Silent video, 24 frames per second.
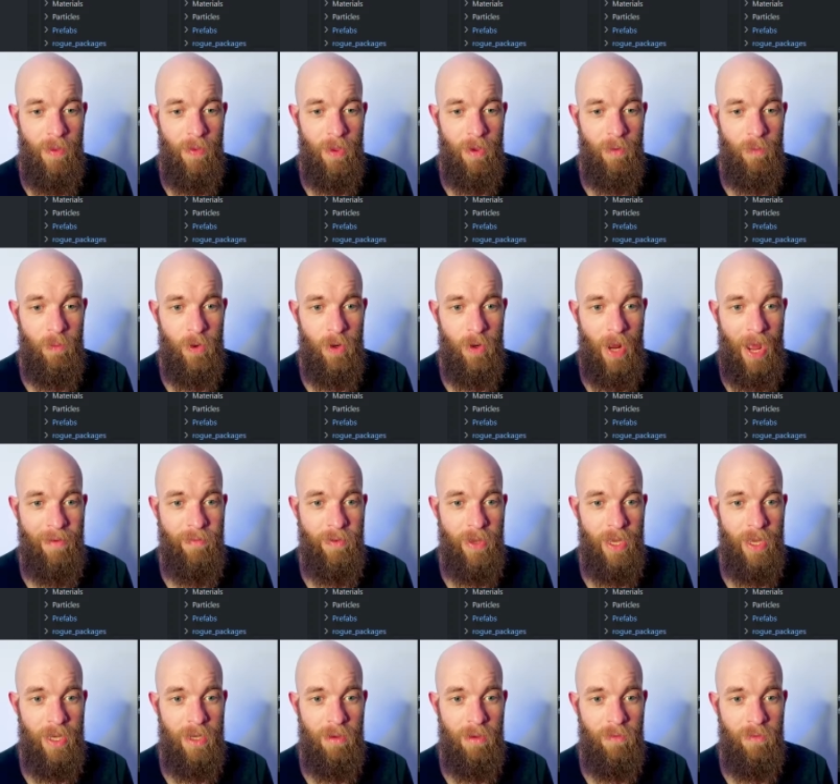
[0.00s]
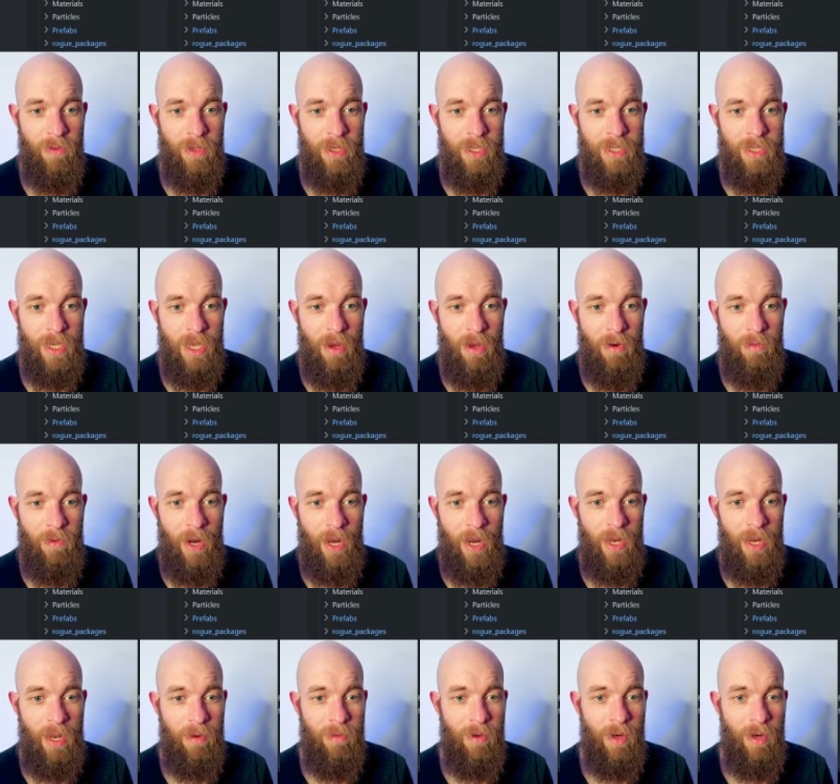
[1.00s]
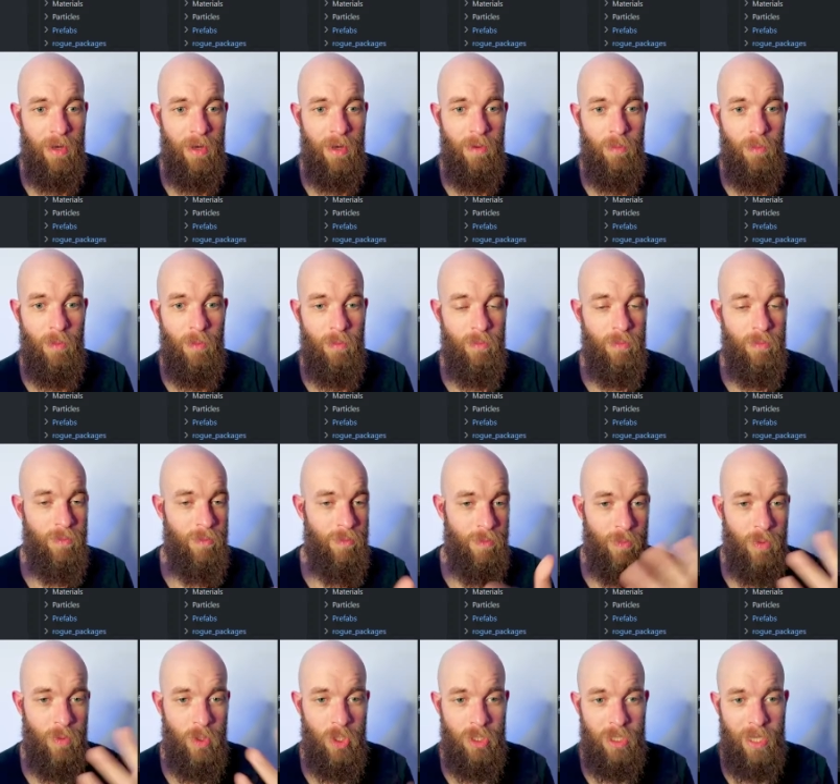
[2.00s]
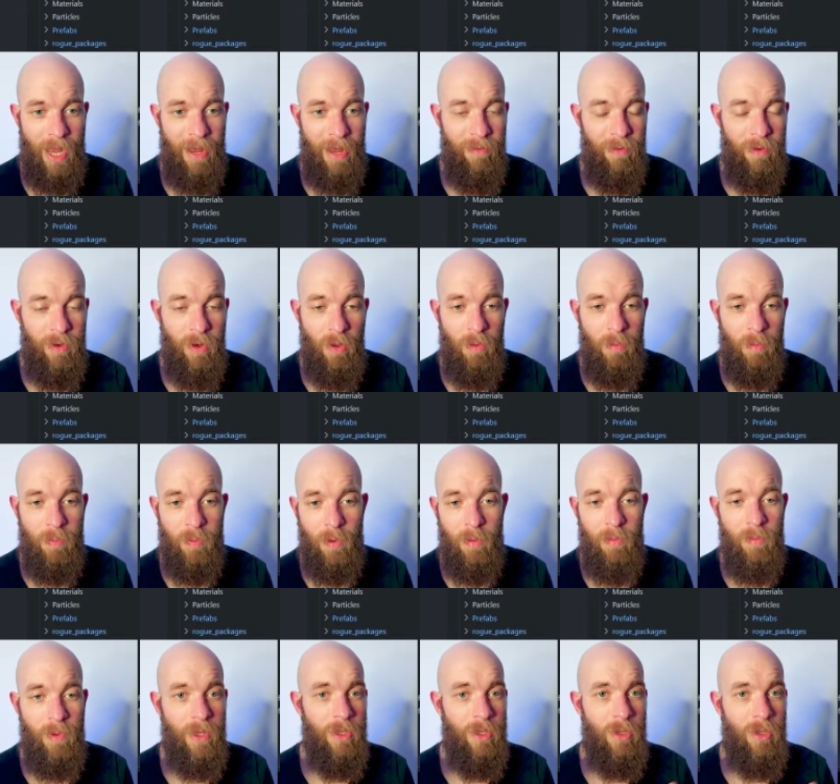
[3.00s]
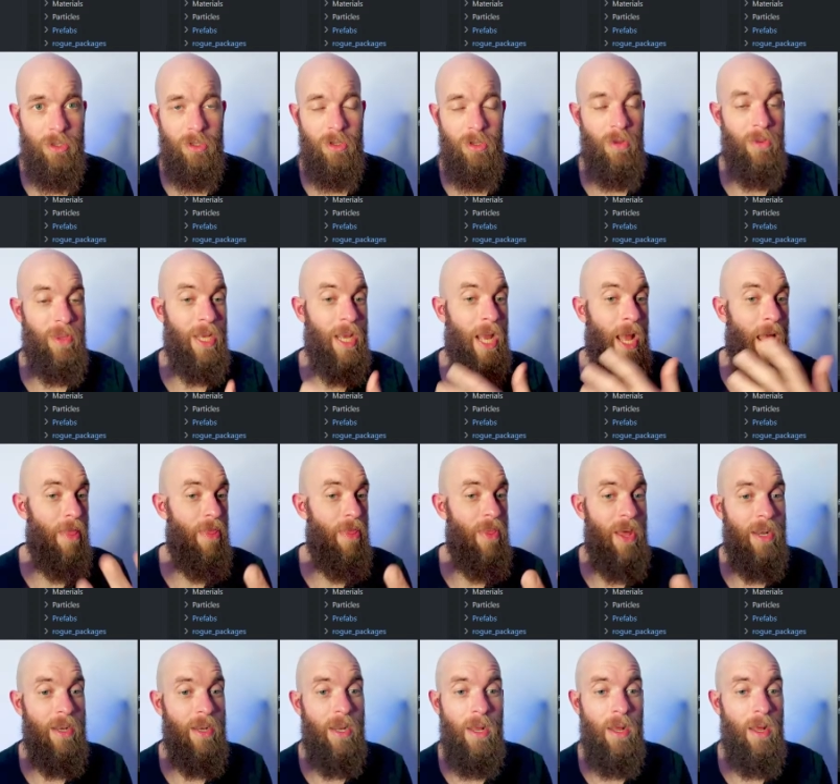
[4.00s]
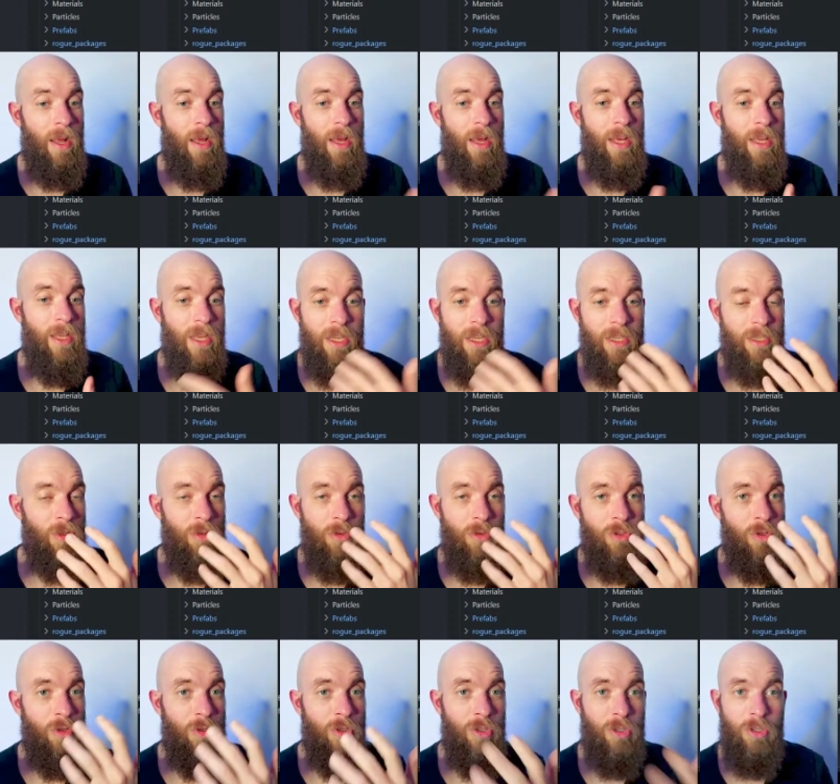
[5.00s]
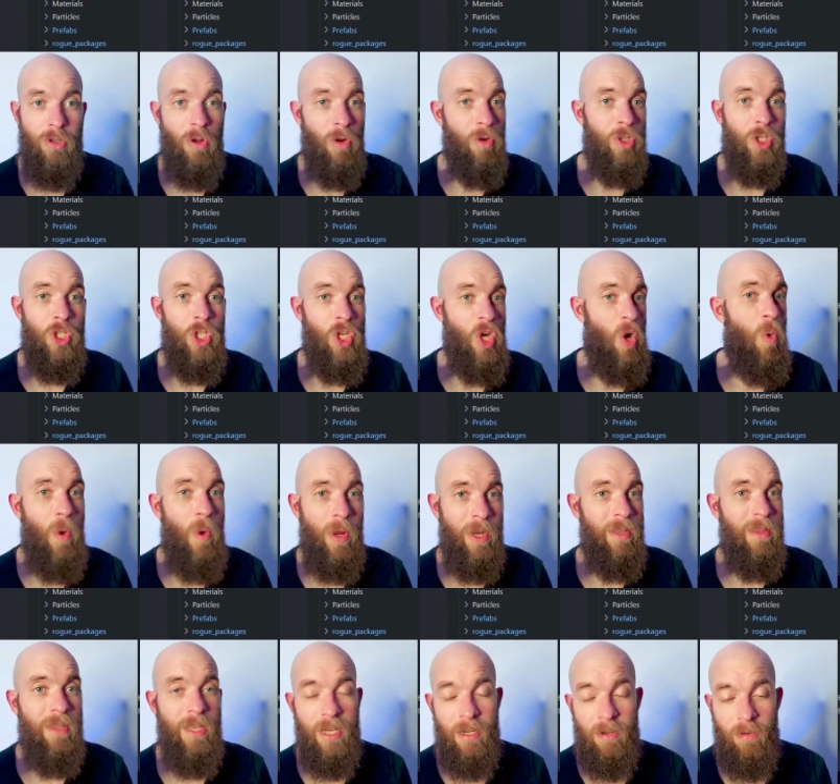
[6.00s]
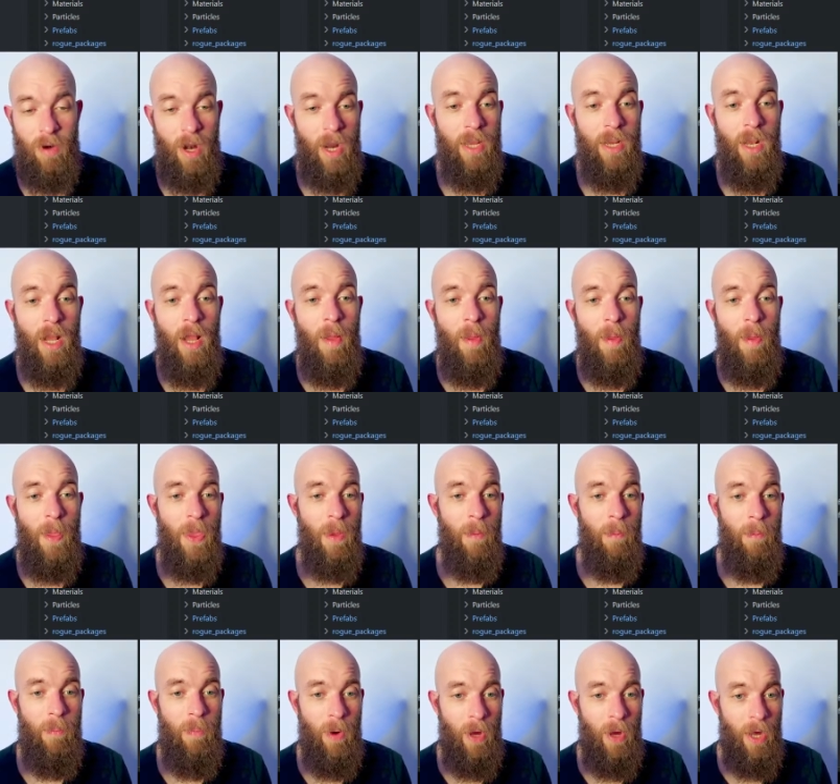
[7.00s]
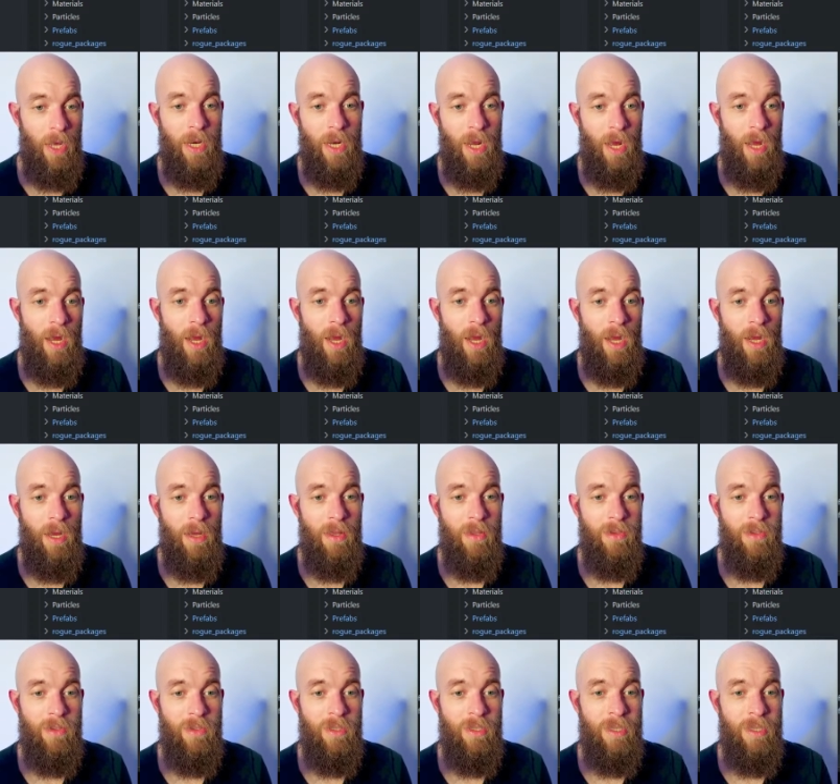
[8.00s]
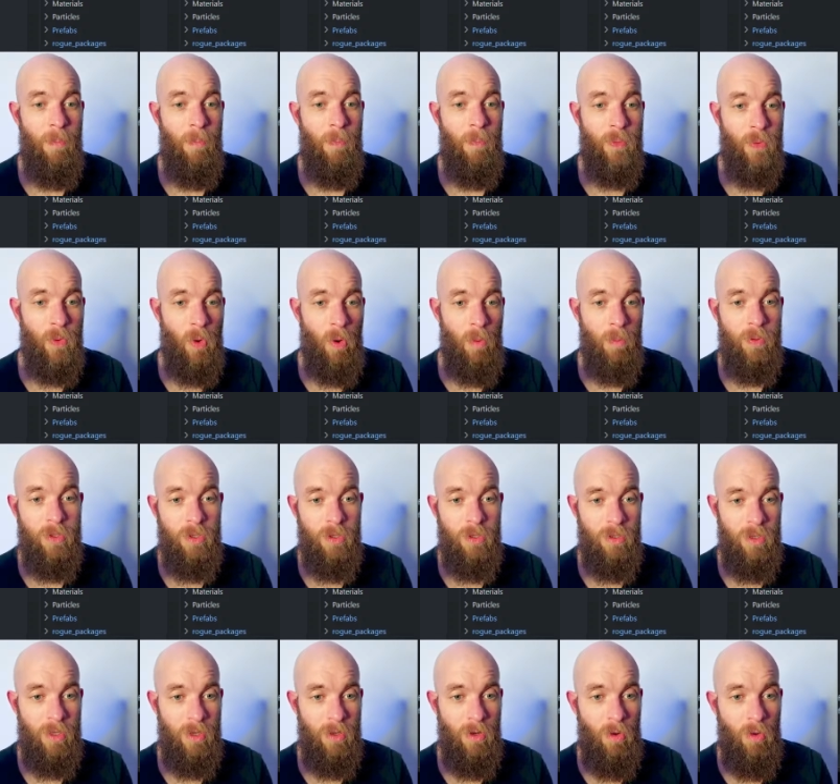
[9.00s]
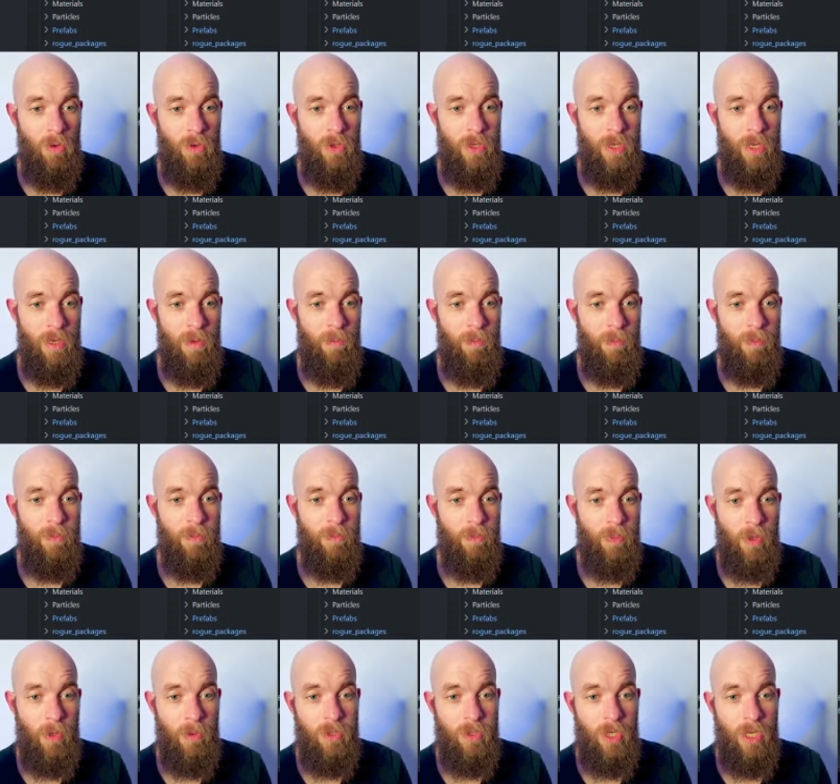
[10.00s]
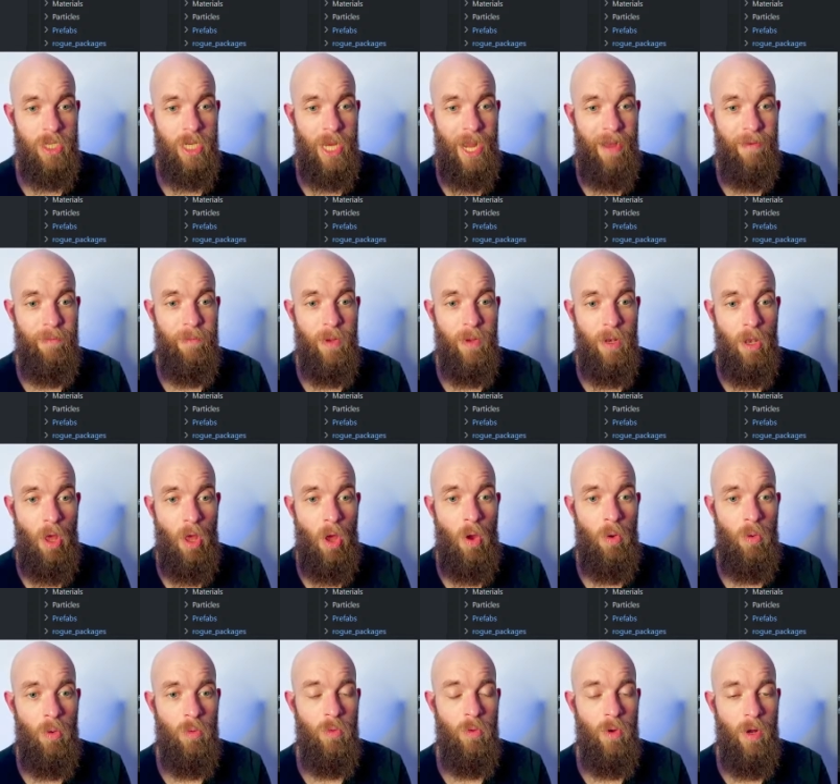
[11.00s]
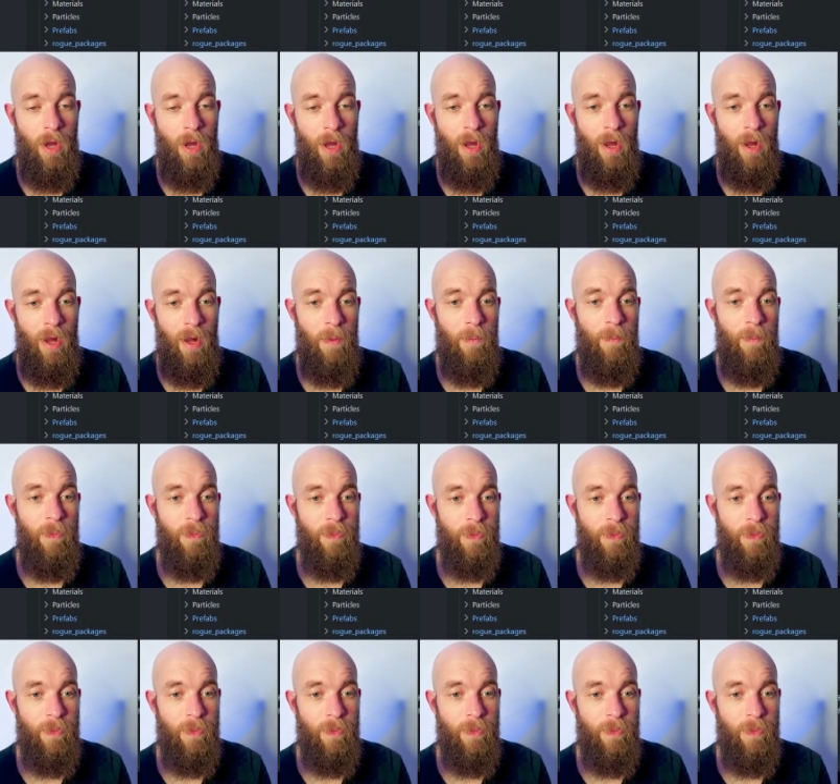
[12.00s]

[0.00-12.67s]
we don't have any of this here, right, and we just have another prop that does nothing, then it's not going to show anything, right? But the props, all the props that you have below,